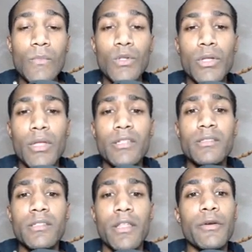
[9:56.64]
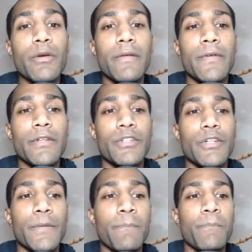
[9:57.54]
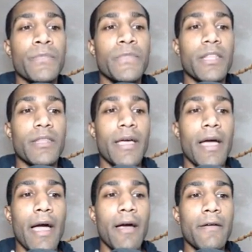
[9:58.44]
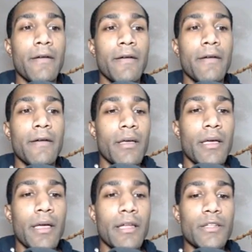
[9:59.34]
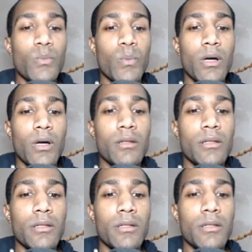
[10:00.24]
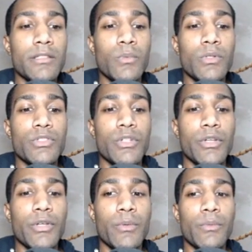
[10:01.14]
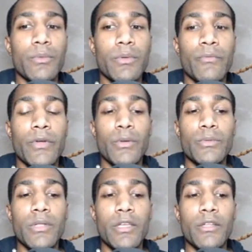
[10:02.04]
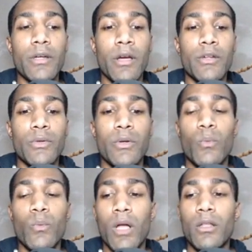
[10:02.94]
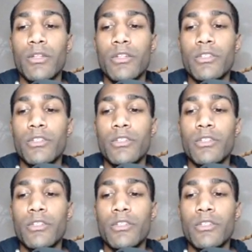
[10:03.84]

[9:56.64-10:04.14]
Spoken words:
So that is another great feature that they have. And as well, it will show you videos that are doing well on your